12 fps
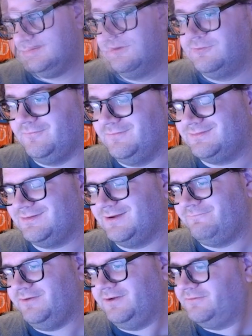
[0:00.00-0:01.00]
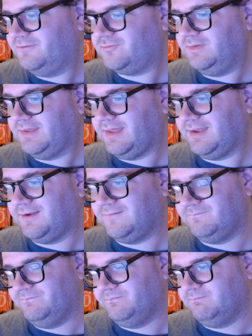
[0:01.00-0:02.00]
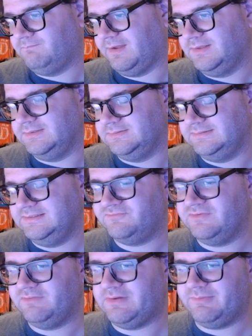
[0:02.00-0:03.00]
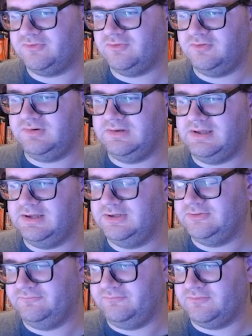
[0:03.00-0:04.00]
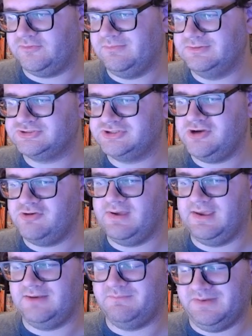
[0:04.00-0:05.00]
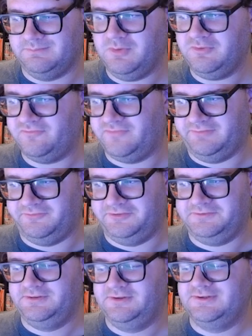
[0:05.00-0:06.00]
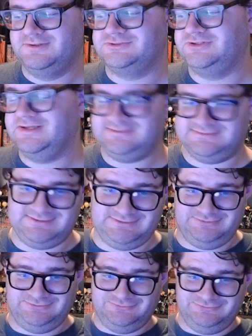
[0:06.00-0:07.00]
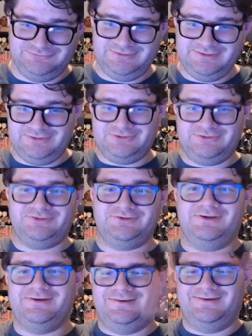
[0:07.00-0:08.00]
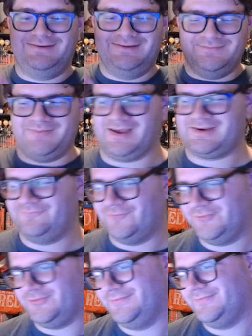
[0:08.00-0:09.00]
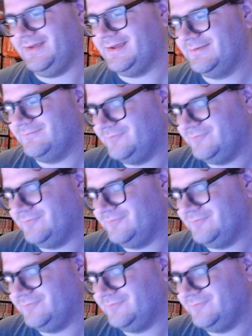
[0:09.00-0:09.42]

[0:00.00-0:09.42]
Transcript: So it's kind of funny. This week had my least favorite episode of the Scooby-Doo show and my most favorite. So that's a really good back and forth on that.